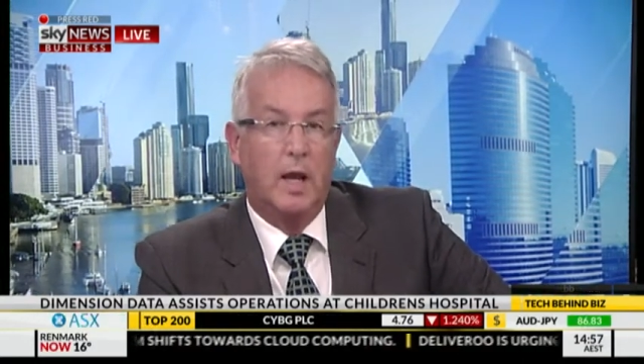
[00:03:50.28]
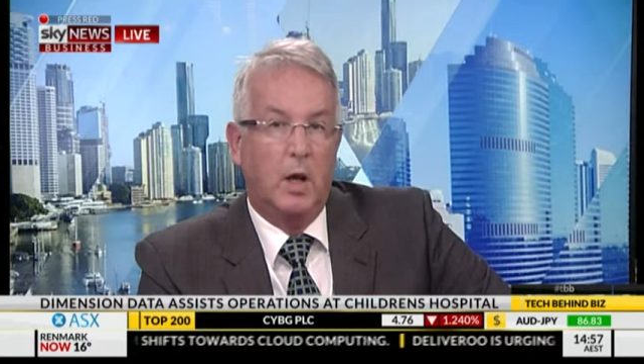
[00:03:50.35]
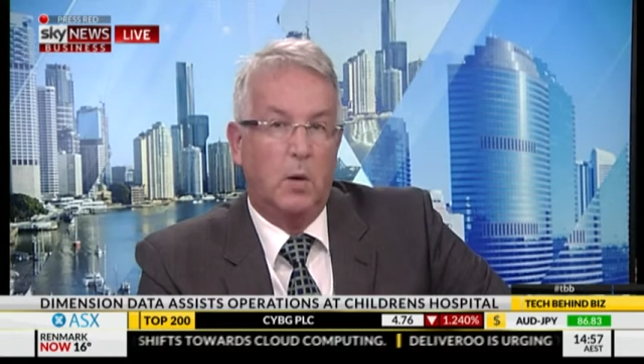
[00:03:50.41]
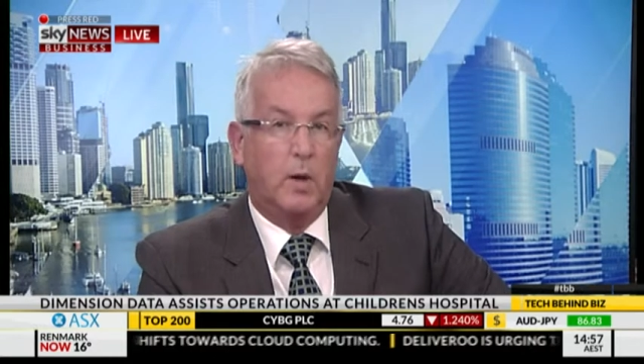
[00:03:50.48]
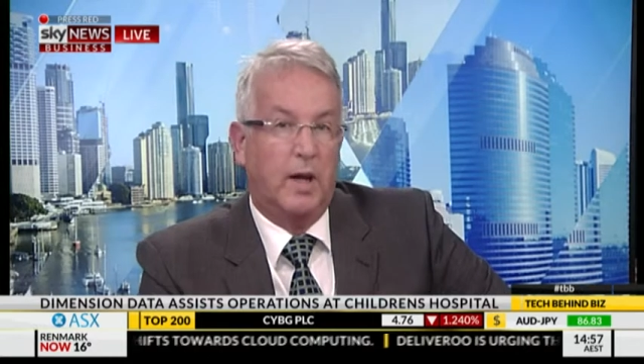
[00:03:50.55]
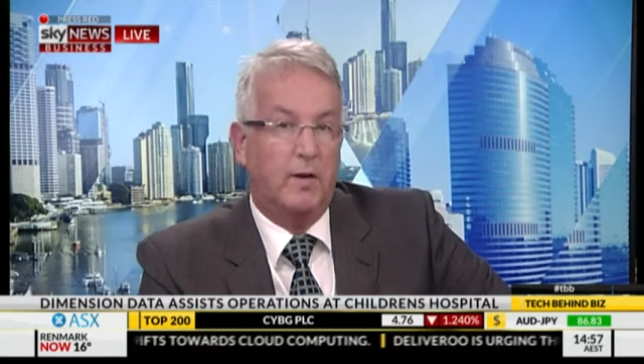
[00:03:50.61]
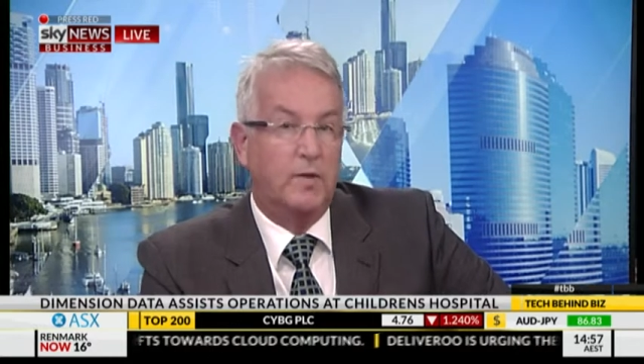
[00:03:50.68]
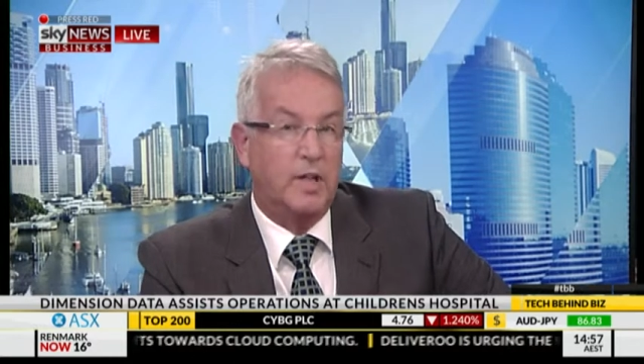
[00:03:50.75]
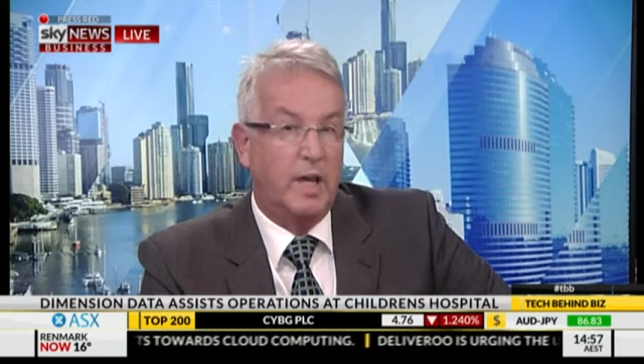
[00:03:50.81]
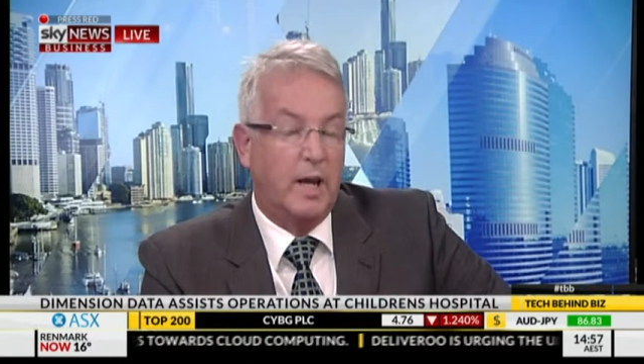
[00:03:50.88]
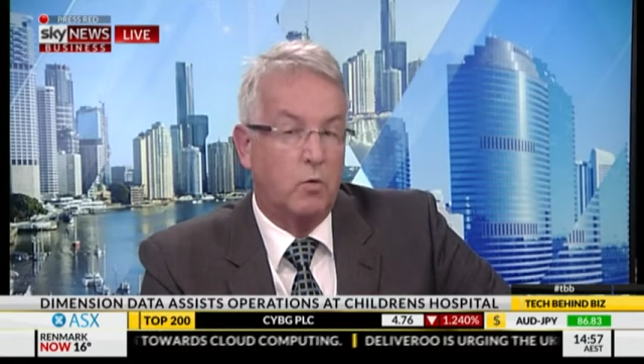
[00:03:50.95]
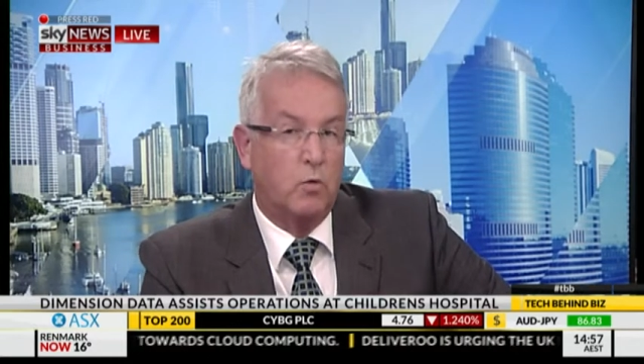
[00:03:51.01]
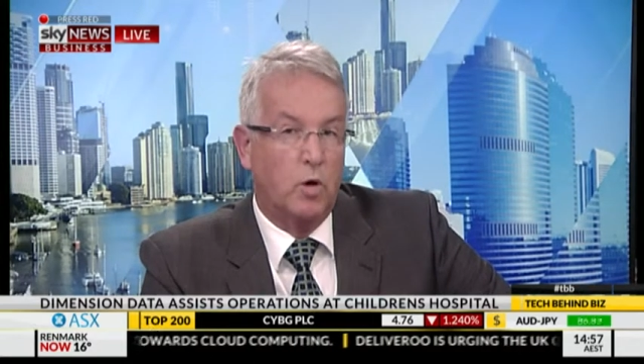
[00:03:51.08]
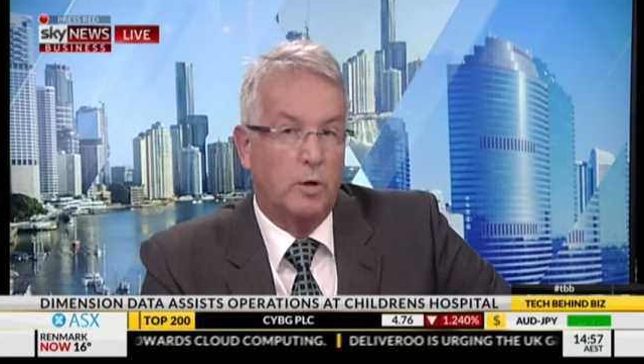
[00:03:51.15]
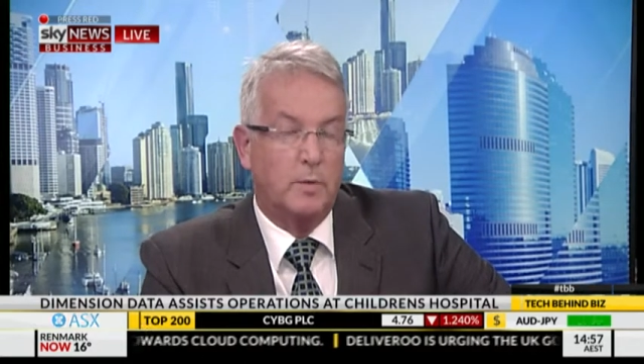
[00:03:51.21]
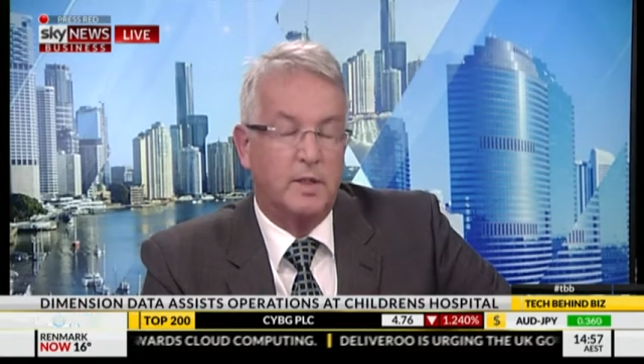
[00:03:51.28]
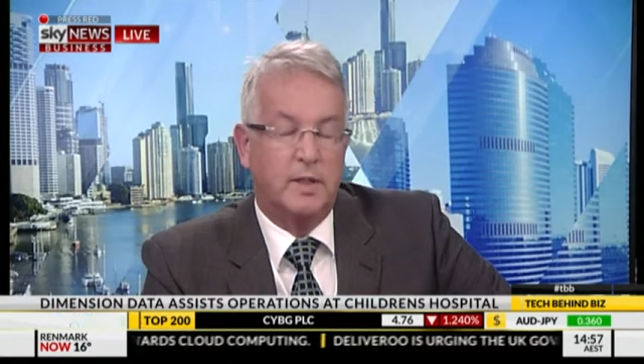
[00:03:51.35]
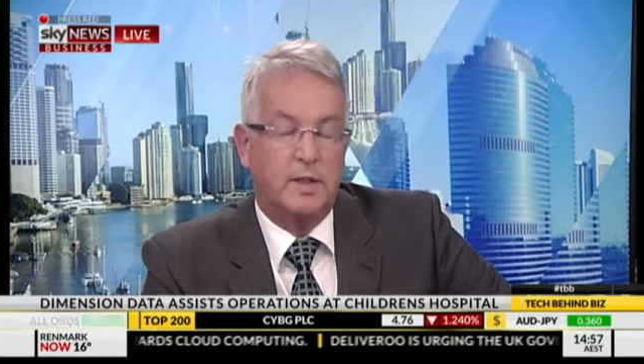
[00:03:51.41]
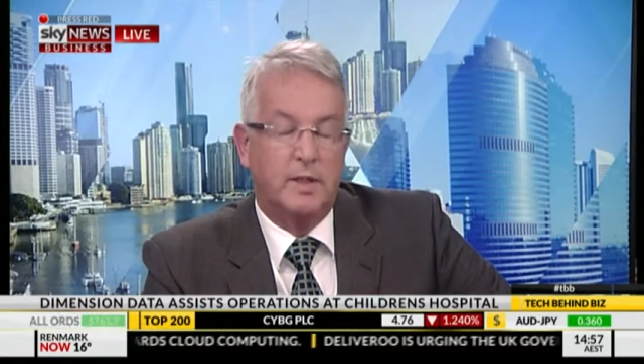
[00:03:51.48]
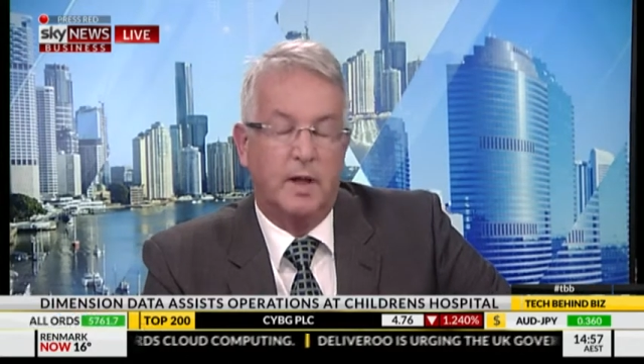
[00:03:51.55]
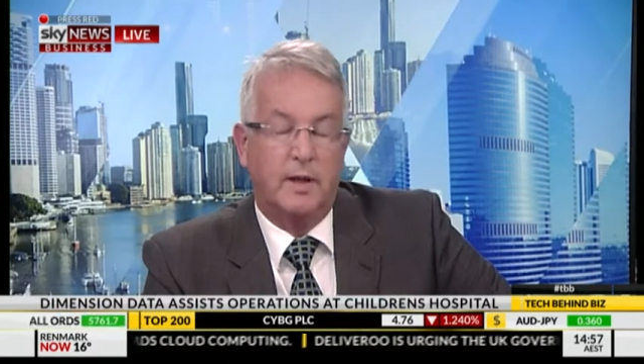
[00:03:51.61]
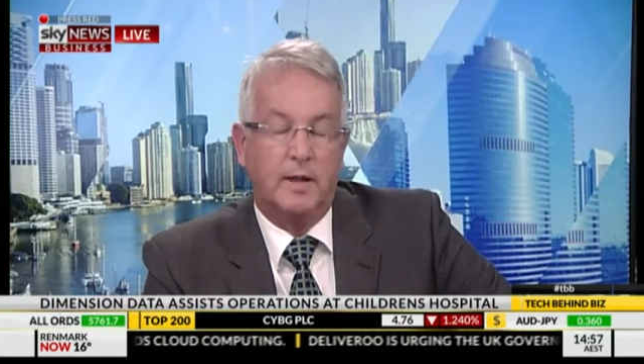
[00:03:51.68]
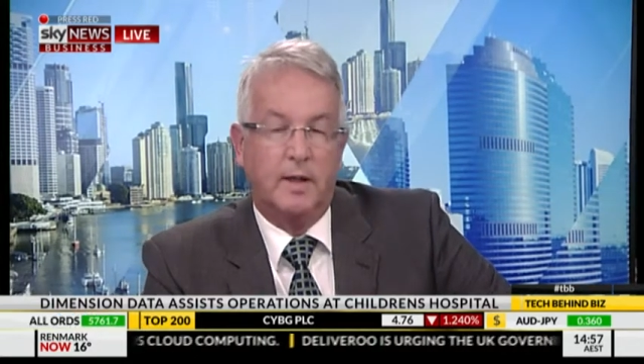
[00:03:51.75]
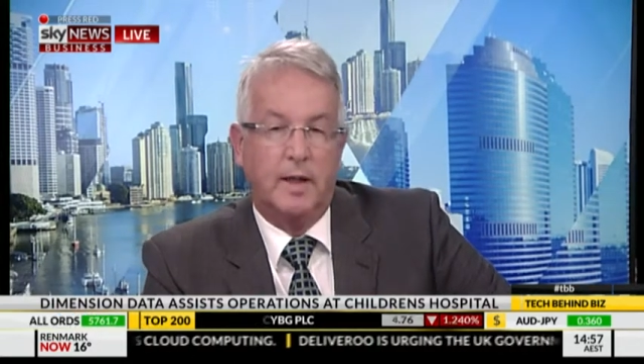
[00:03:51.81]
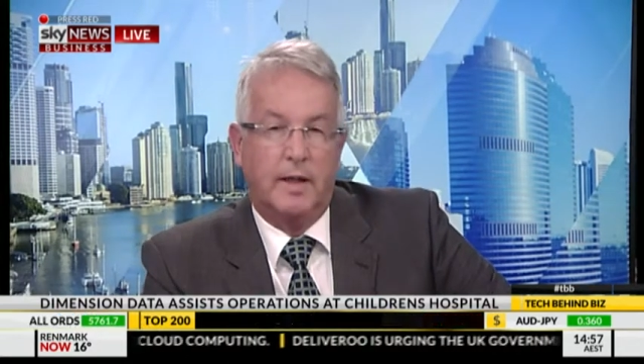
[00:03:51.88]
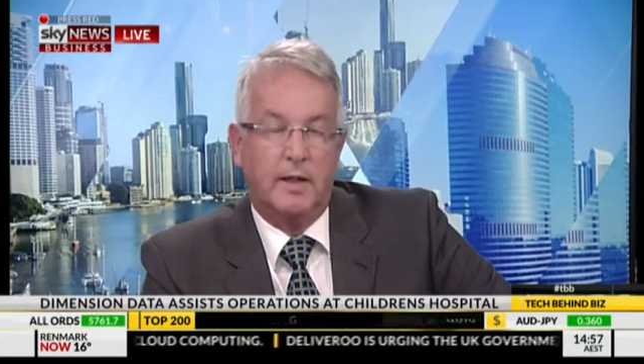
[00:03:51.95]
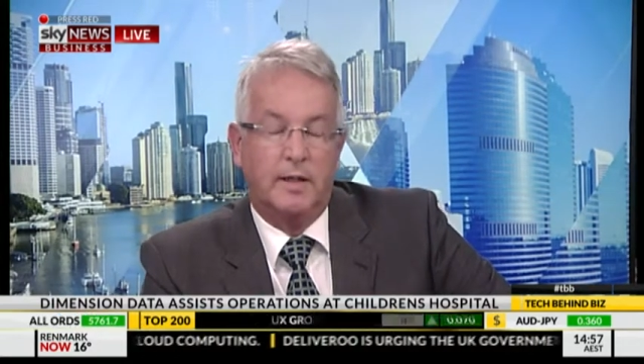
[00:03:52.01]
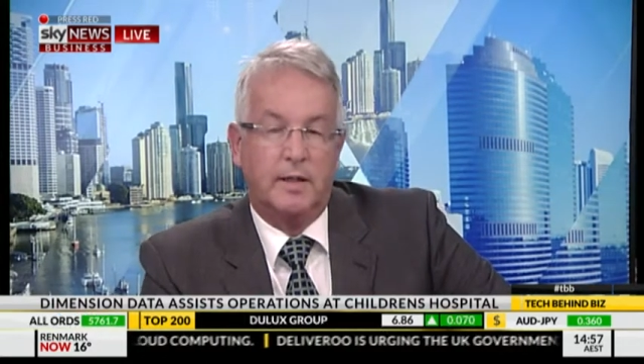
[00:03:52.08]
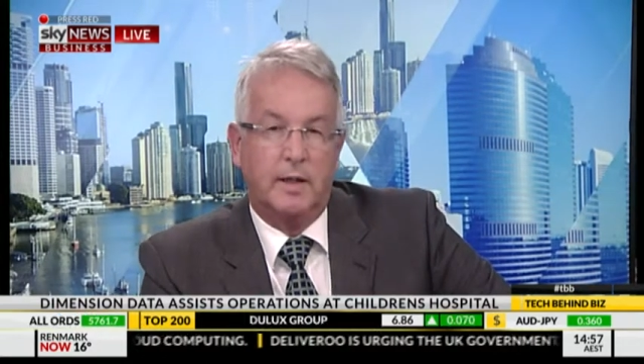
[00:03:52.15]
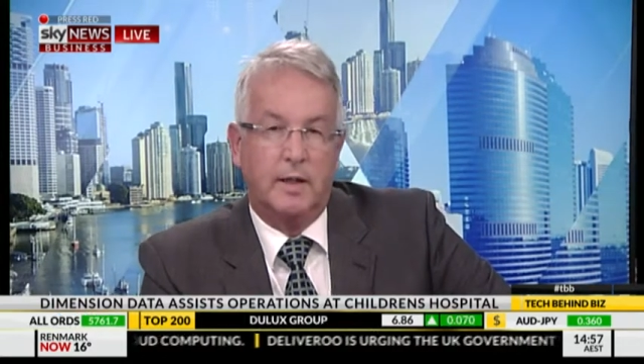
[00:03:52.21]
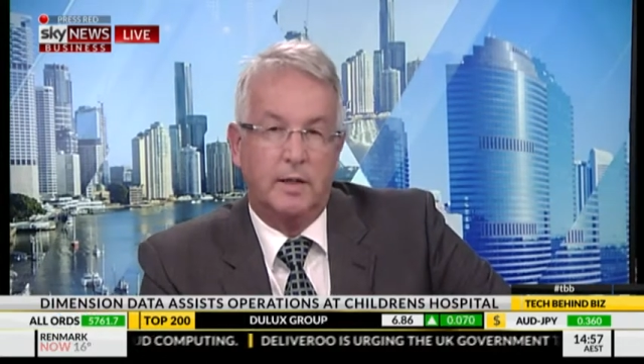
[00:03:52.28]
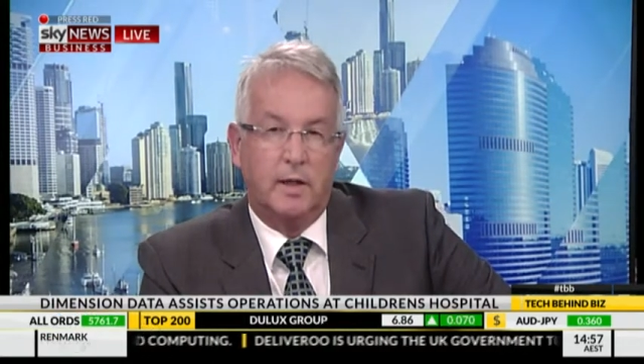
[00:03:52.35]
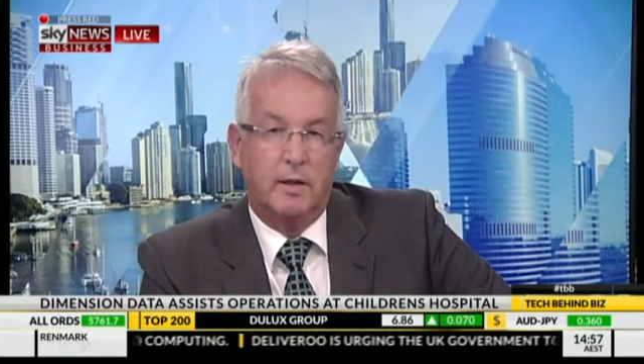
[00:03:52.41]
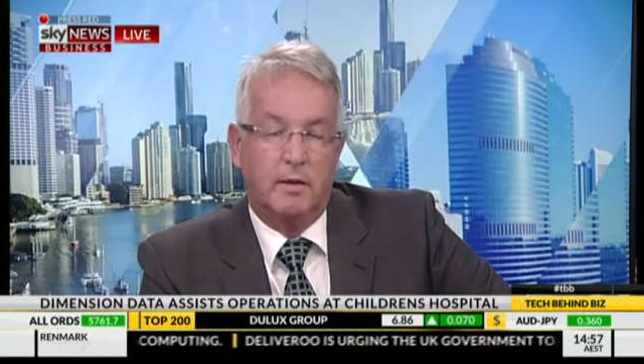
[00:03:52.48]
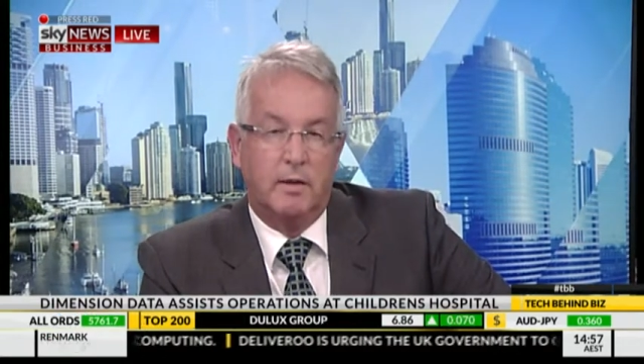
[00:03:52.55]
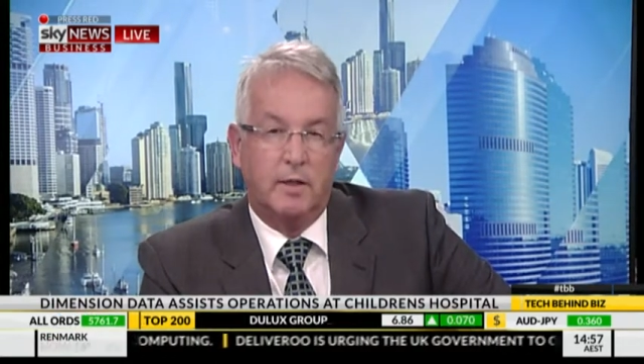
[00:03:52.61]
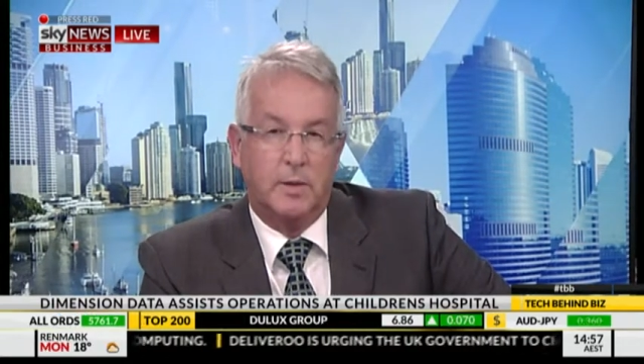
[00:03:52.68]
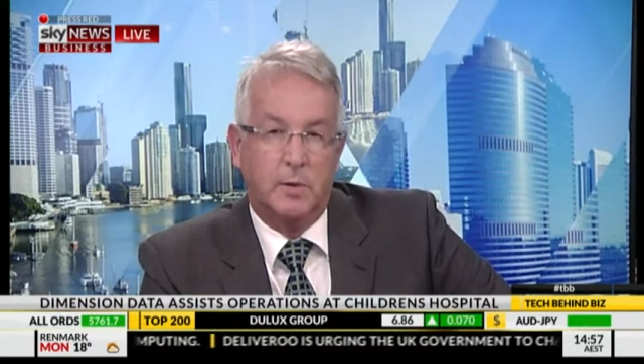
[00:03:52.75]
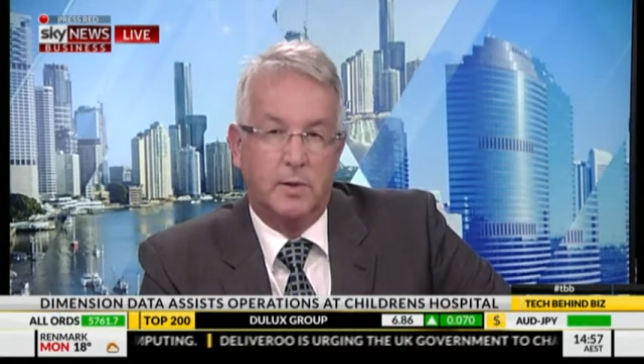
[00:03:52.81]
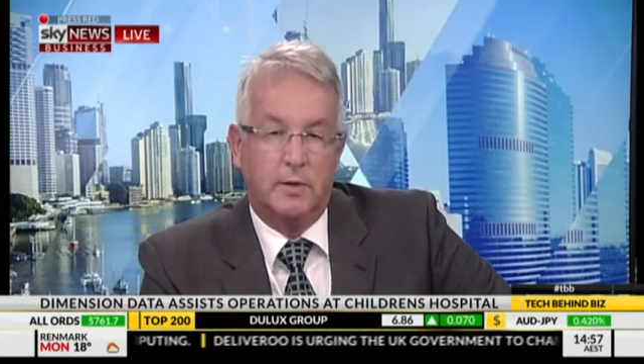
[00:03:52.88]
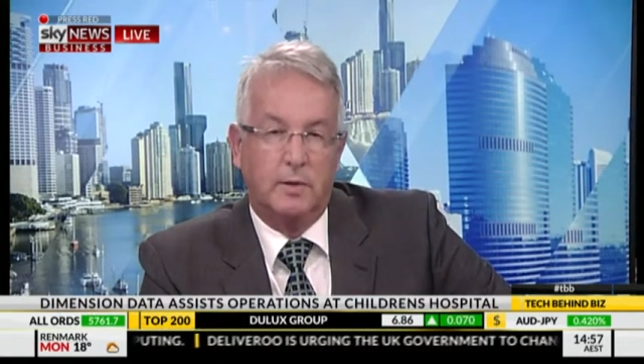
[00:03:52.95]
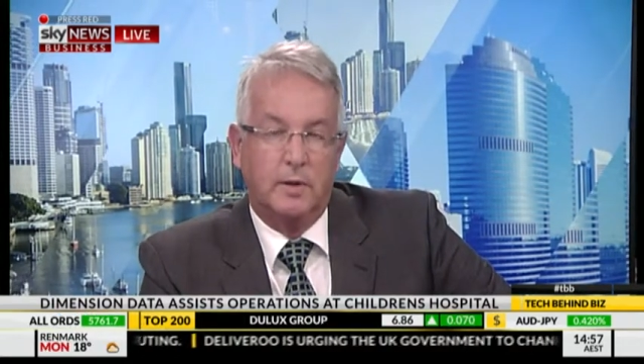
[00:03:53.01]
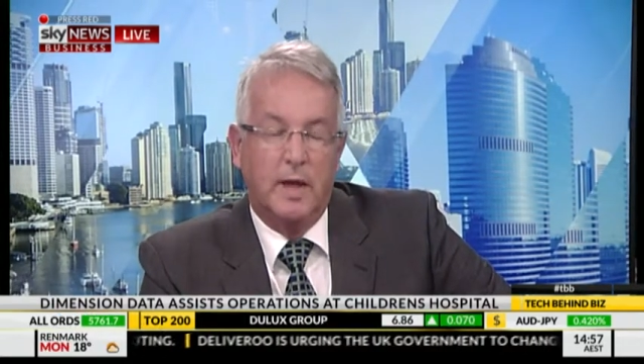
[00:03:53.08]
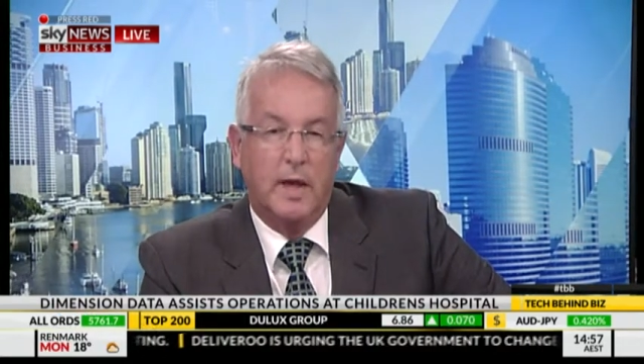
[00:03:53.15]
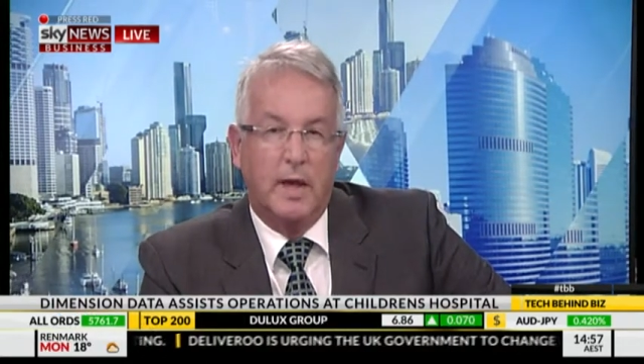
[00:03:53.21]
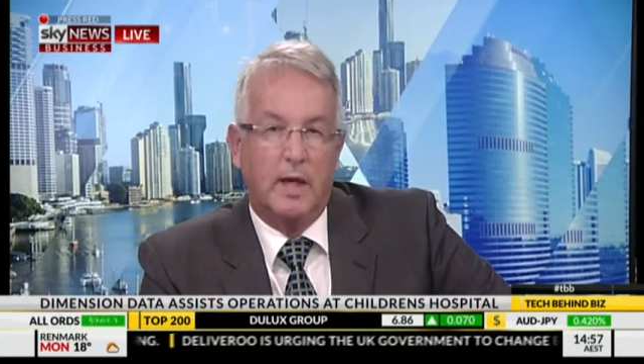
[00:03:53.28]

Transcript: We have 10 rooms inside the Lady Salento Hospital,